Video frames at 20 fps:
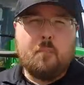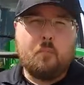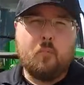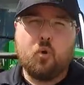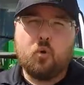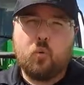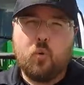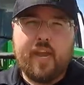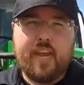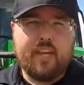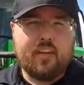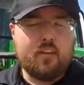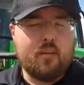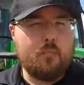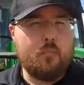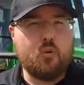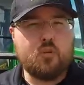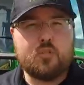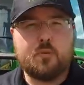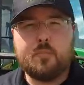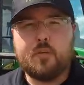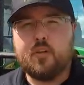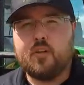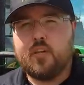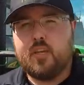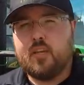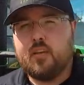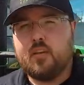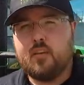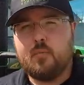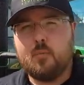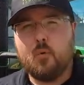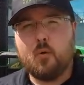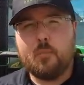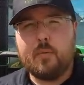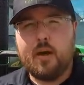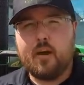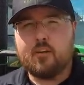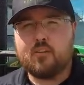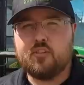More weight, more stability, more
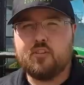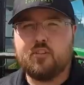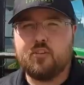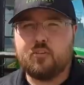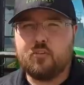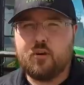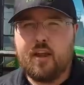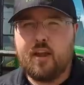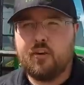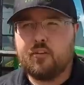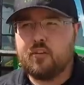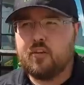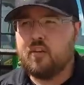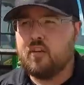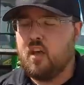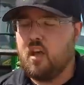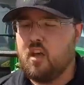power to the ground.